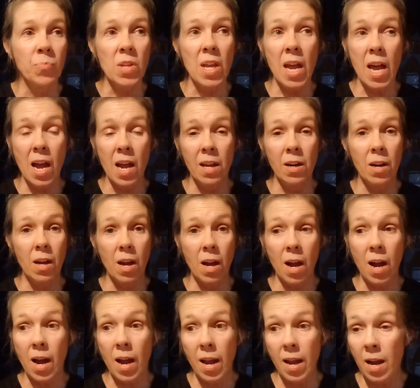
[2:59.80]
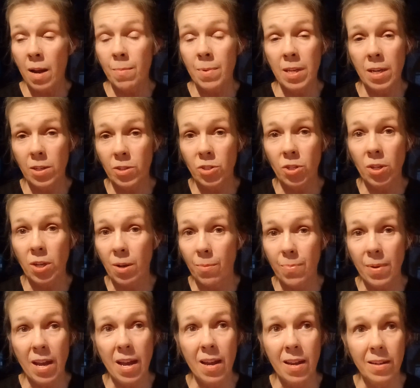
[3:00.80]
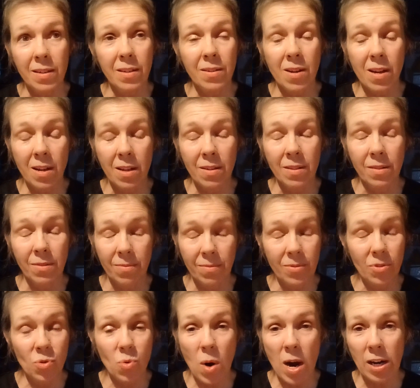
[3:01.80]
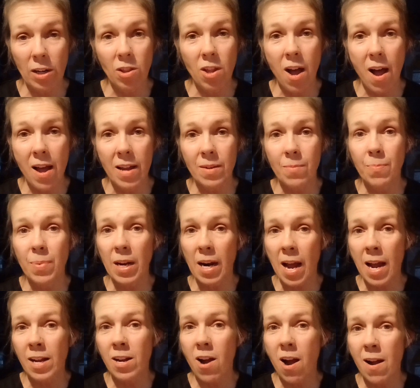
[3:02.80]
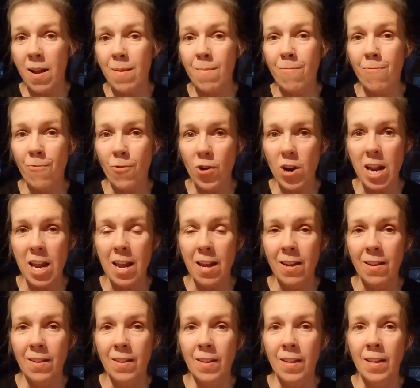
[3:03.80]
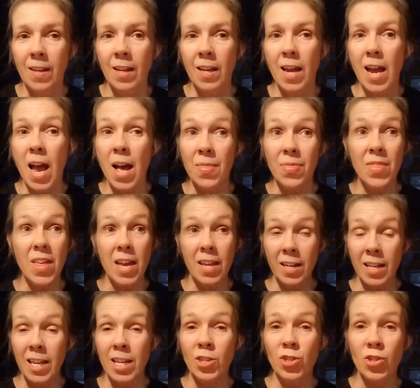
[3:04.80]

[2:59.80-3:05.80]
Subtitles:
And I mean, it took a bit, quite a lot, but I got him free, and then he